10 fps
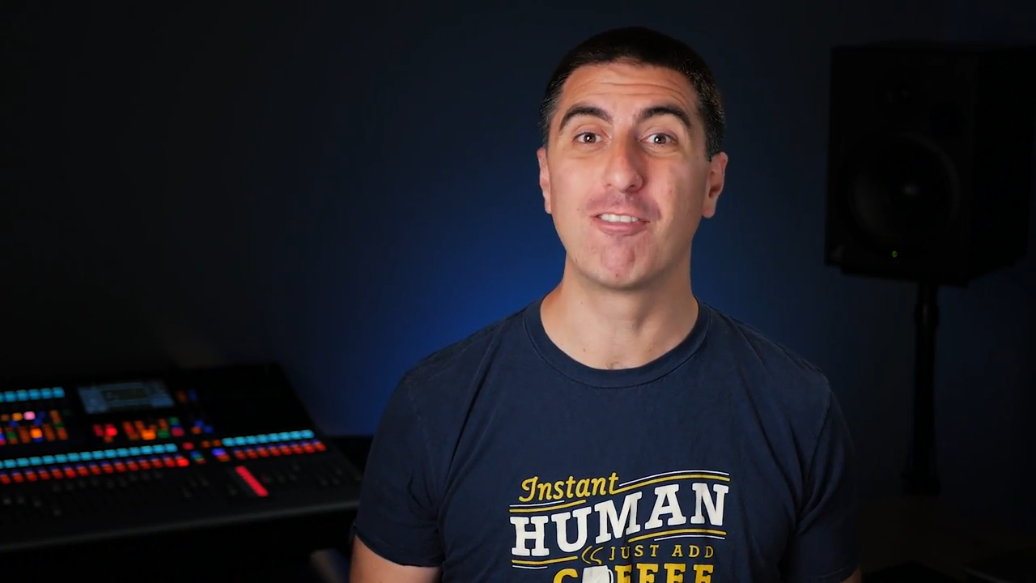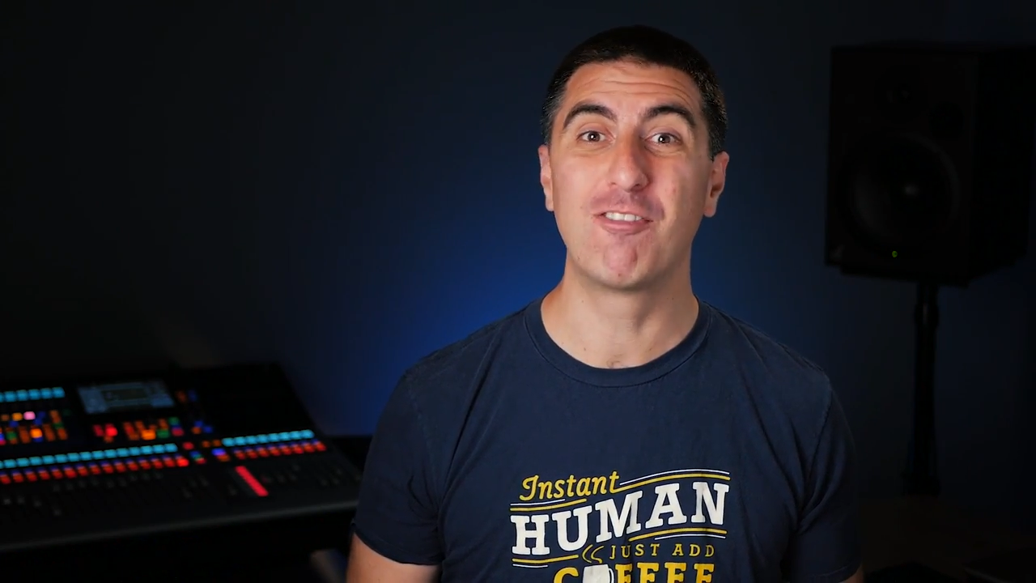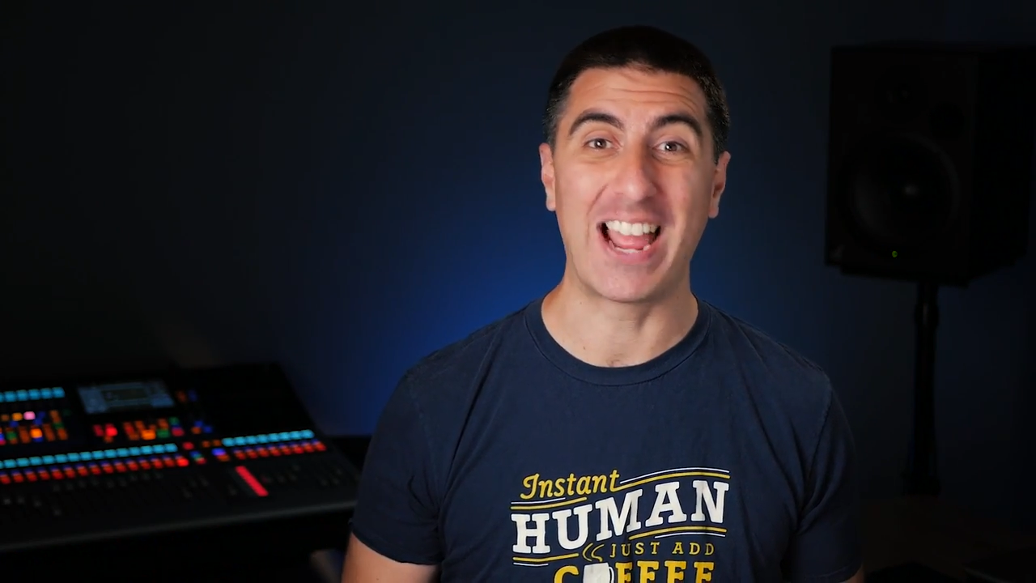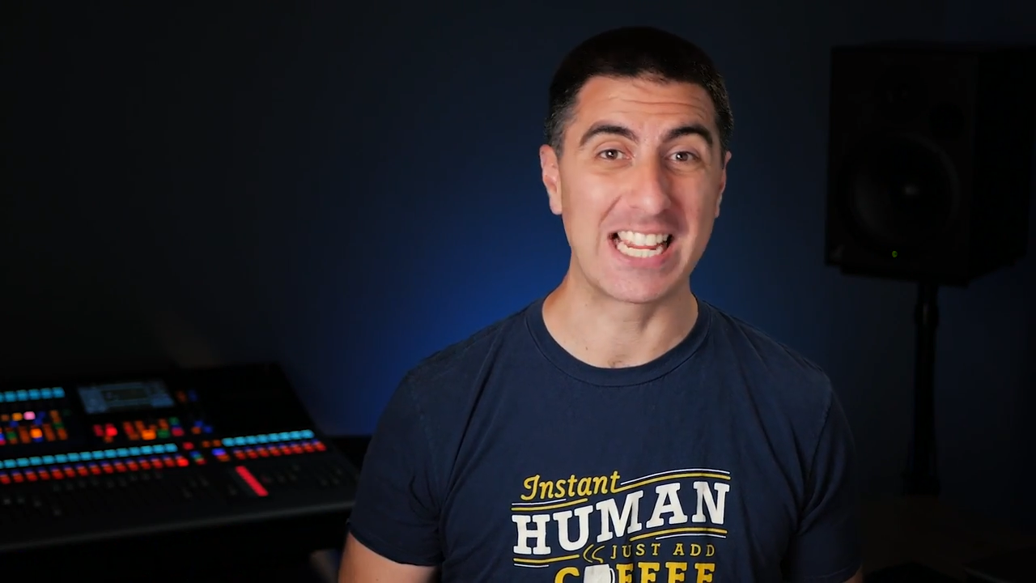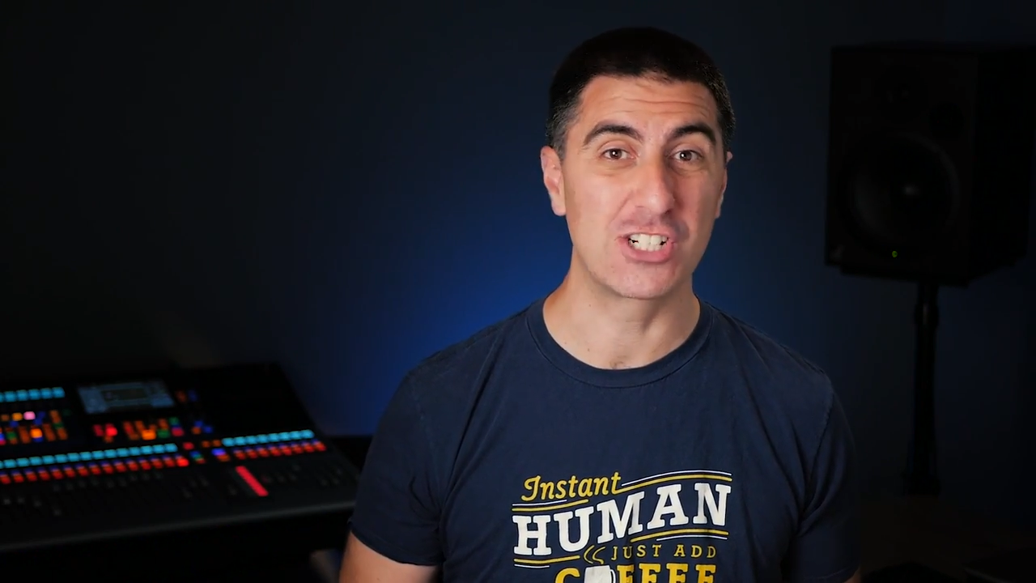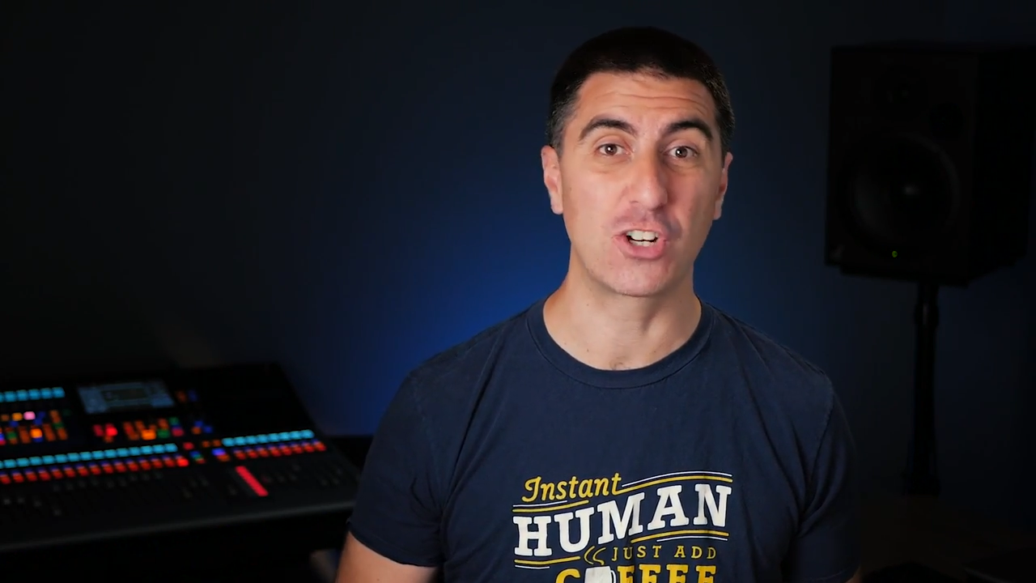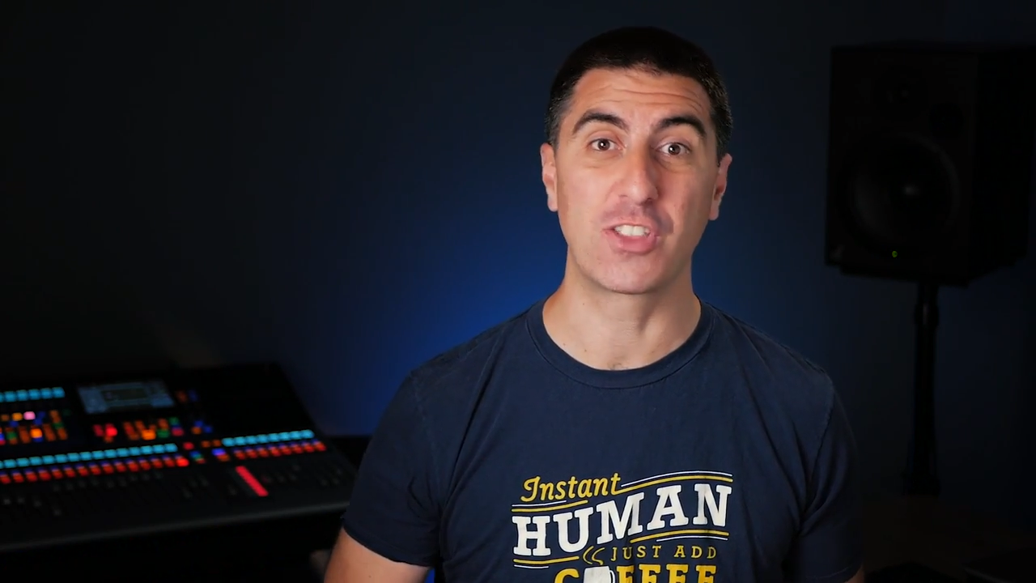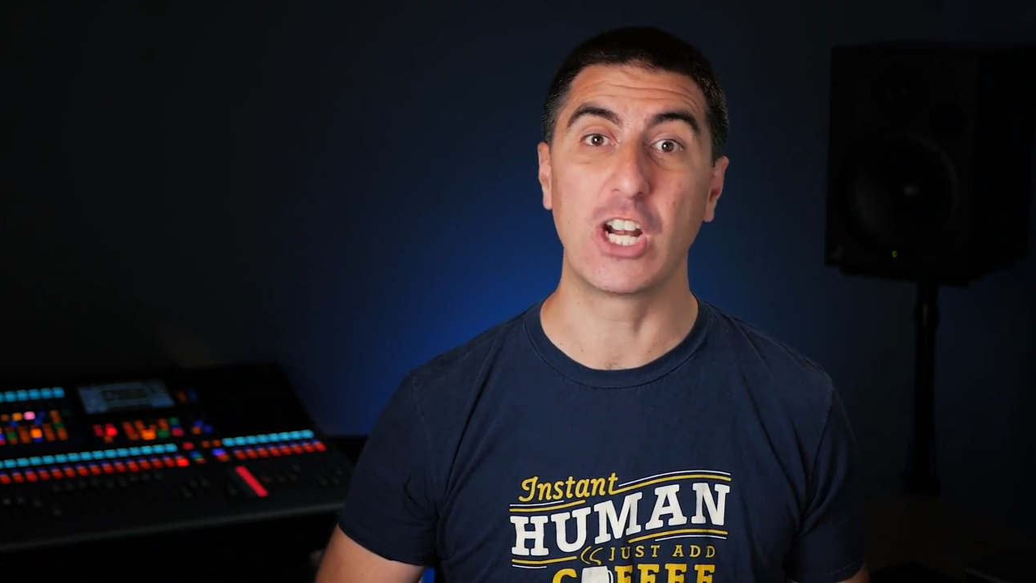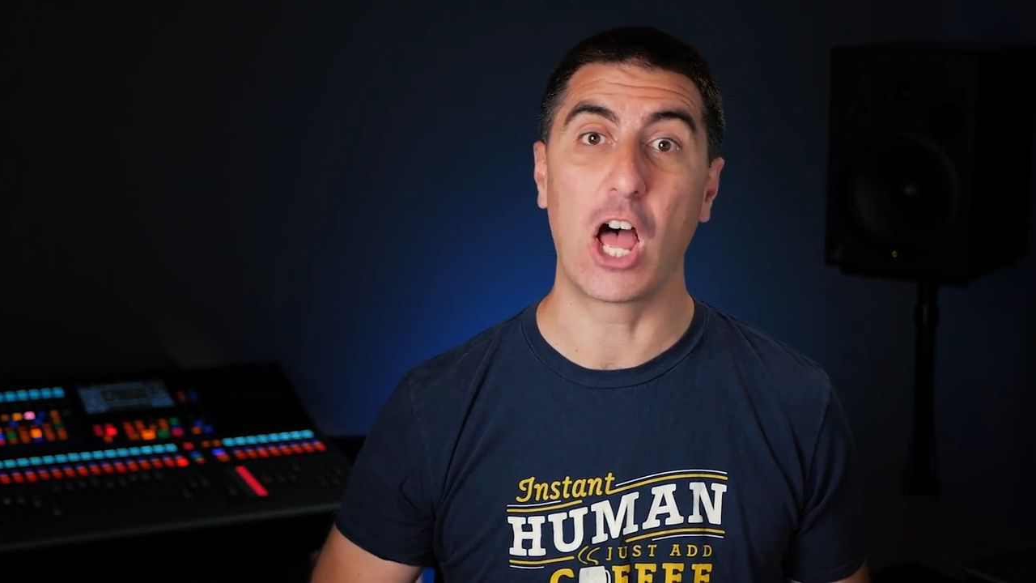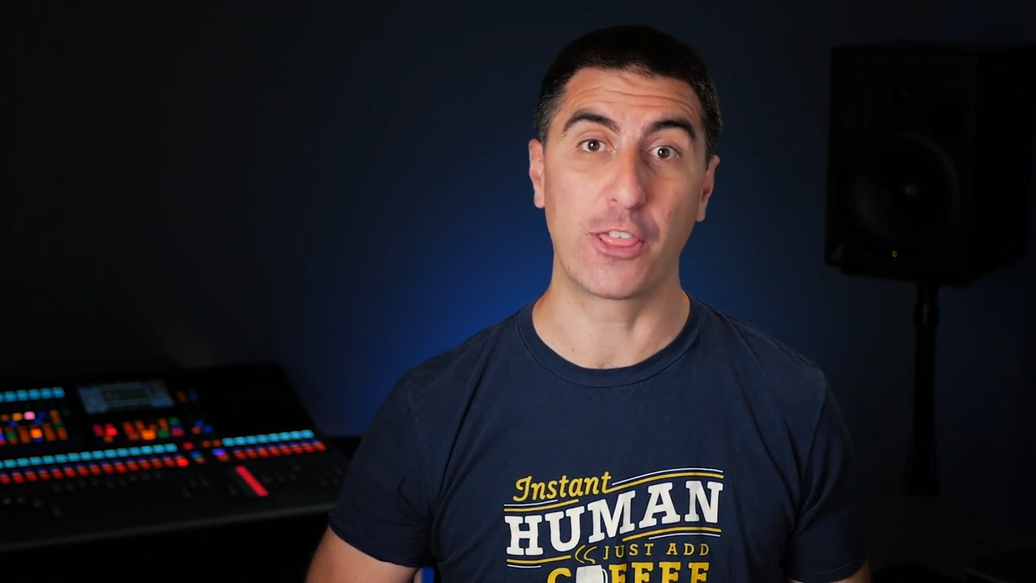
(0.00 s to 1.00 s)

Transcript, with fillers: faster than